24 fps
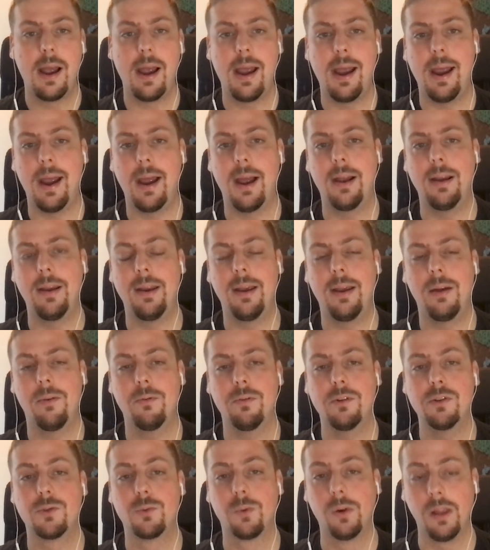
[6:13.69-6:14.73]
And it
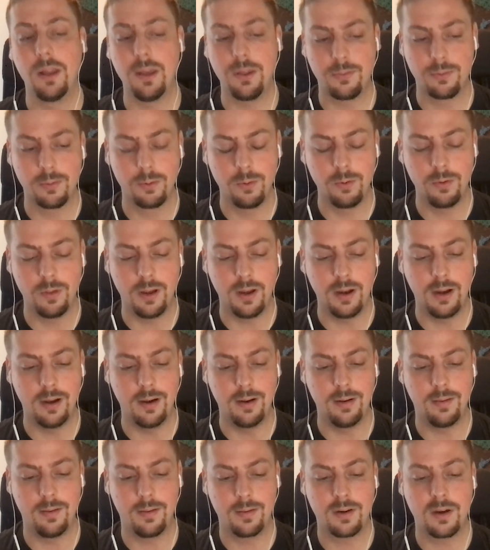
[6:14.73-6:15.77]
was really through
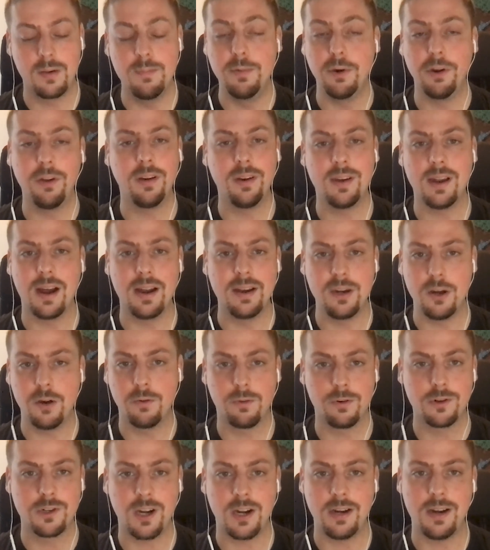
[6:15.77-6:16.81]
the
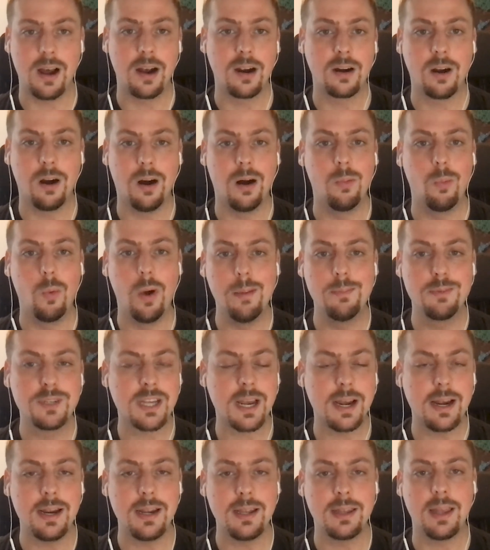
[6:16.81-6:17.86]
community.neo4j.com
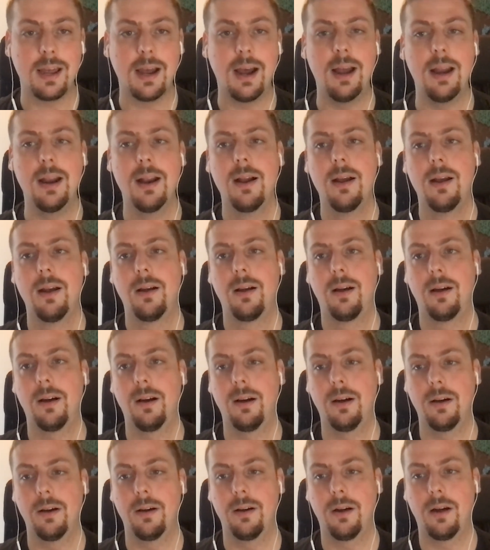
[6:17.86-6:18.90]
website that
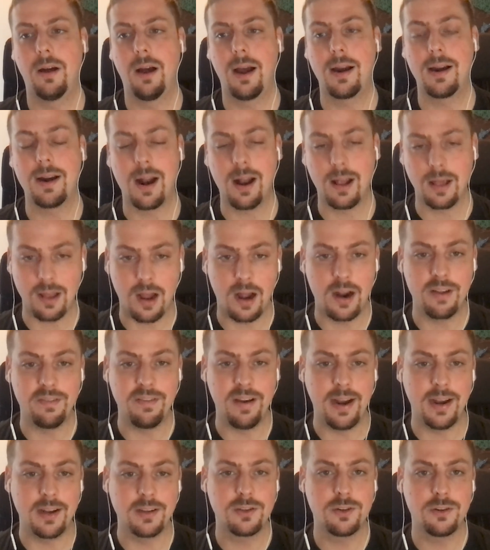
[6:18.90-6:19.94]
I got a lot of
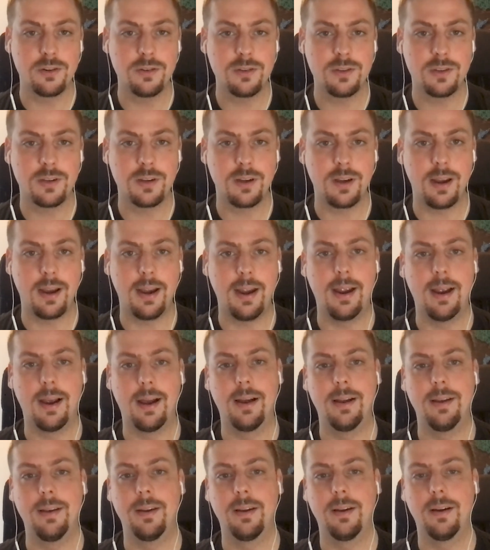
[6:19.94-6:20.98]
answers,
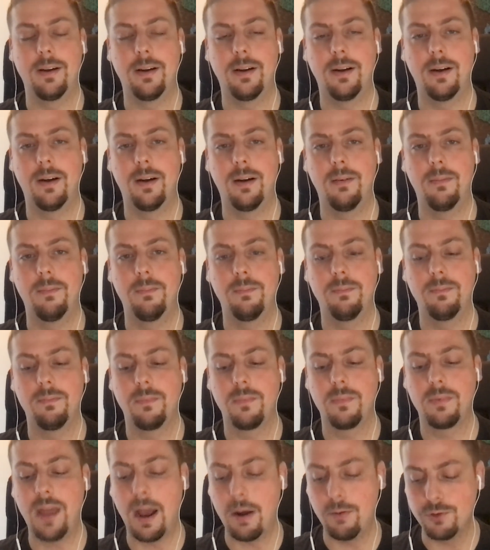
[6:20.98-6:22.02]
and
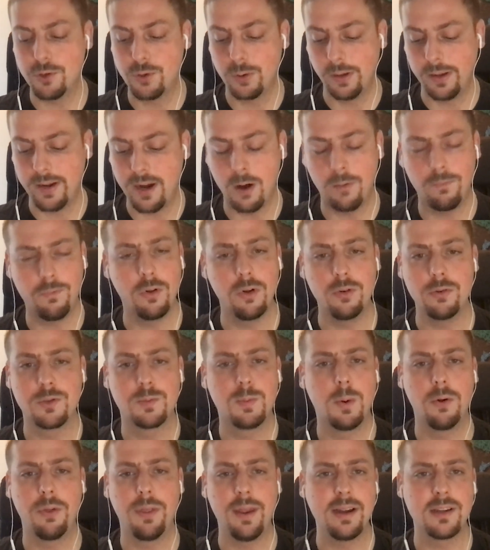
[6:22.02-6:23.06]
that was really helpful. It was
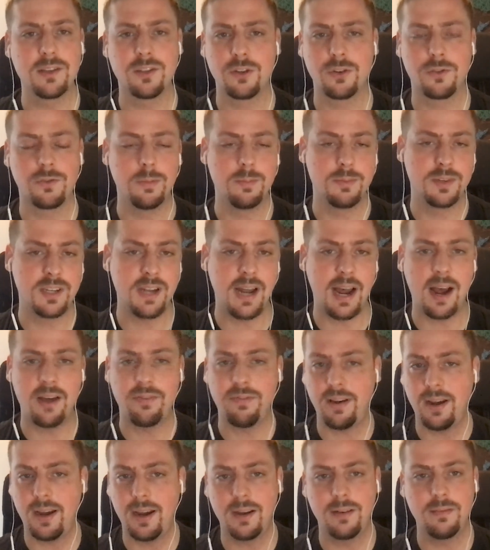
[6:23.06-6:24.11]
both answers from
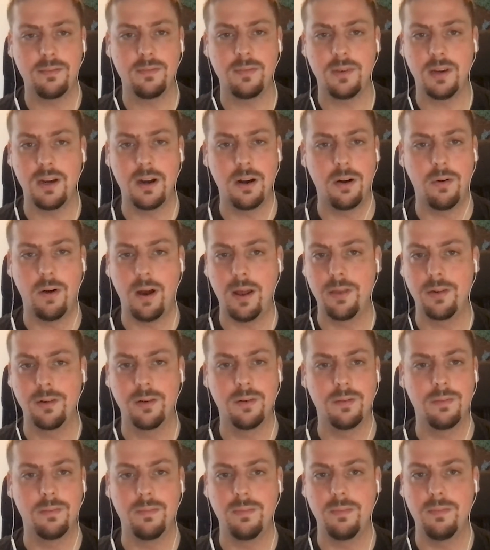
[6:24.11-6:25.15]
staff and
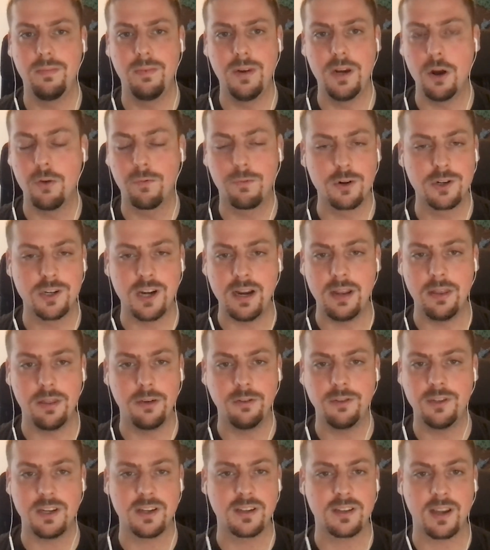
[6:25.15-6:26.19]
other Neo4j
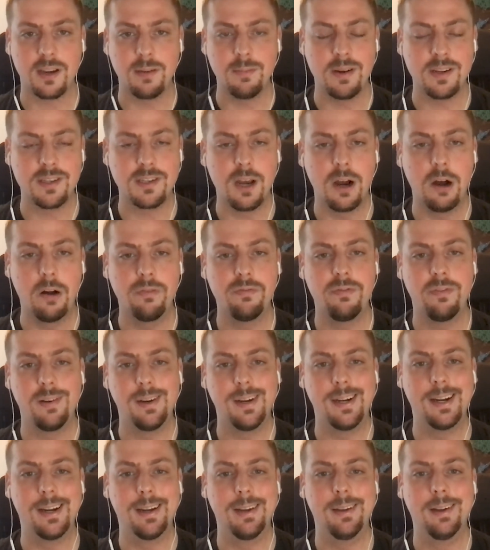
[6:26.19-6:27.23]
enthusiasts like myself.
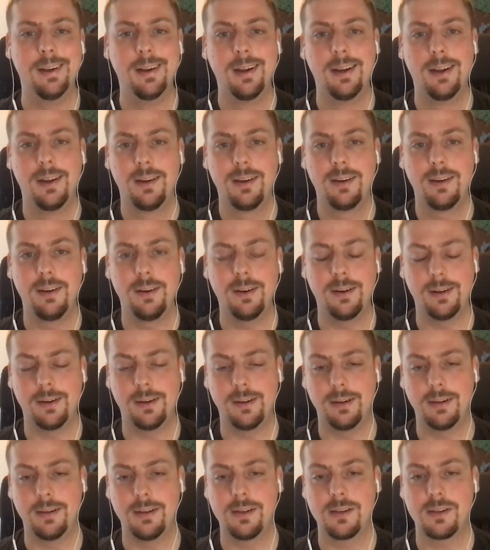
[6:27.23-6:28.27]
And
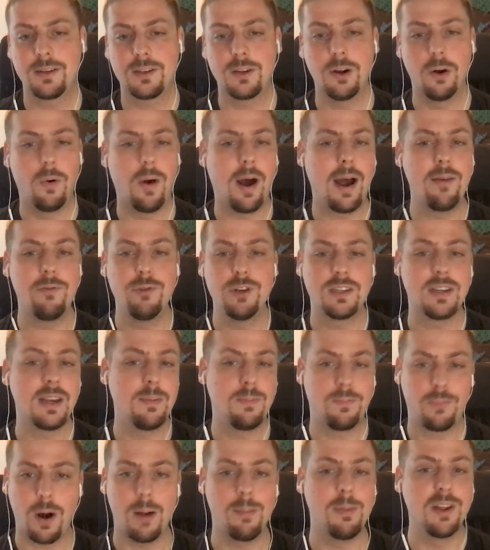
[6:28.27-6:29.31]
so I would say
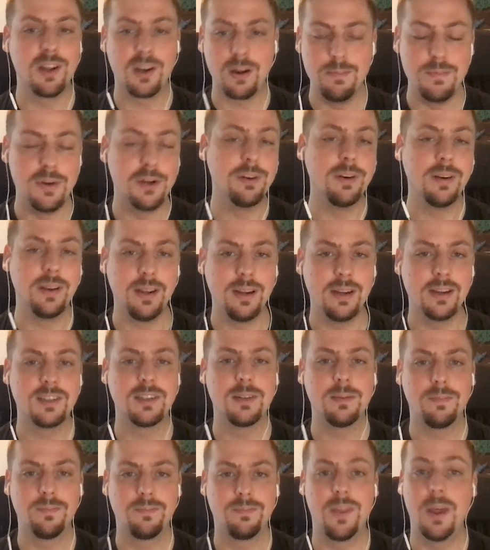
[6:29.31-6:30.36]
probably the community
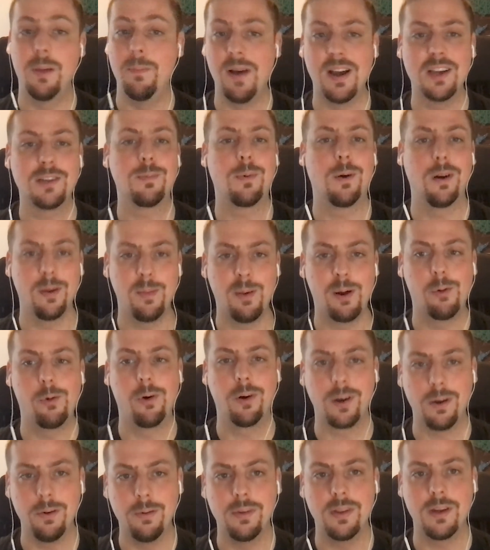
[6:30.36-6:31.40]
is the best part about
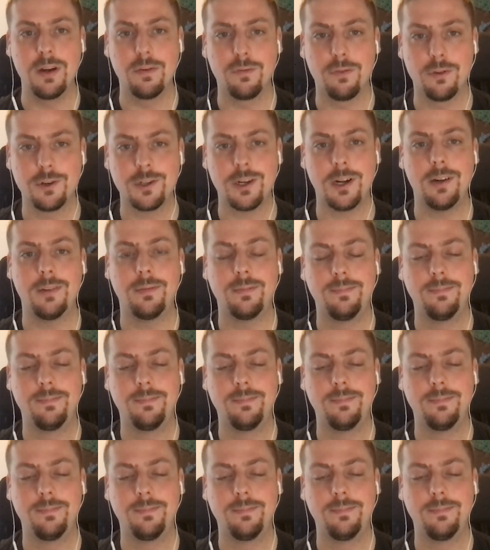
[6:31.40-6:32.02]
working with Neo4j.